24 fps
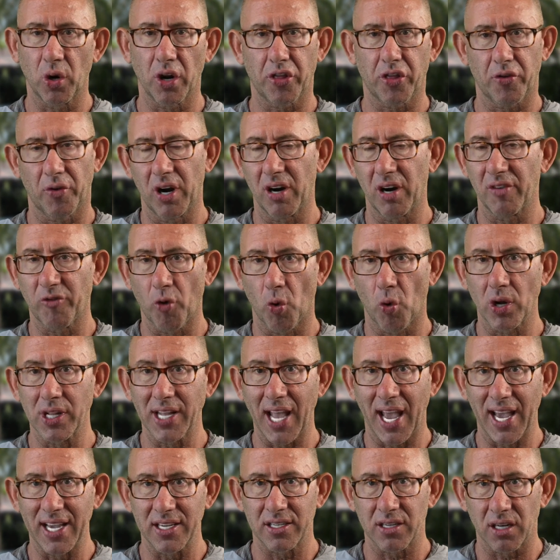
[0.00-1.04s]
3 or 4
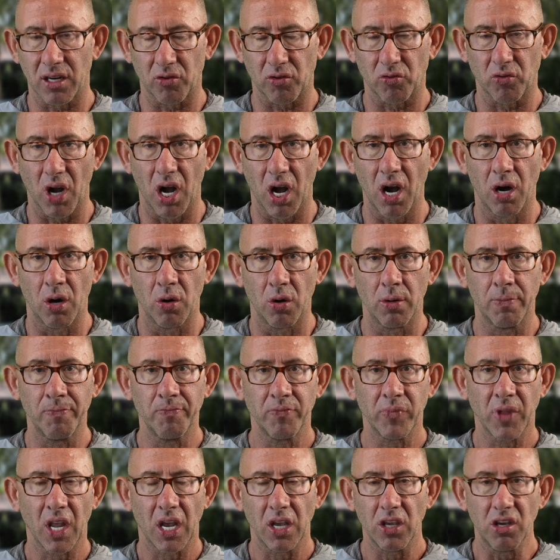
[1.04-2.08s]
days in a row,
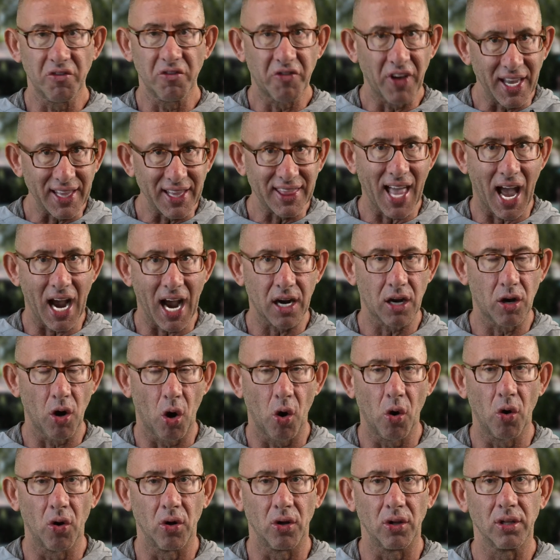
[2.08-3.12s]
you've hit that
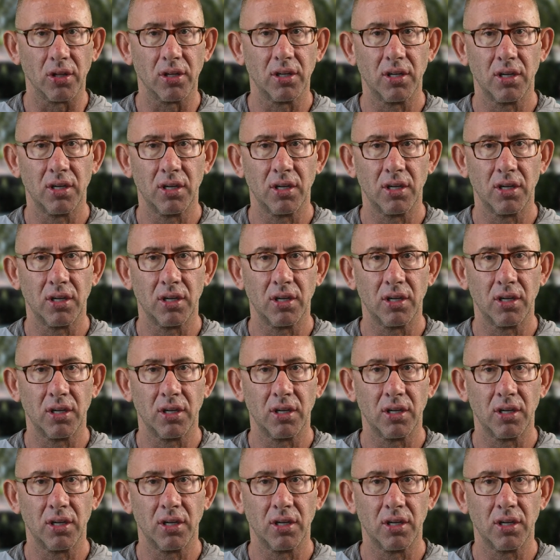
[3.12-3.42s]
goal,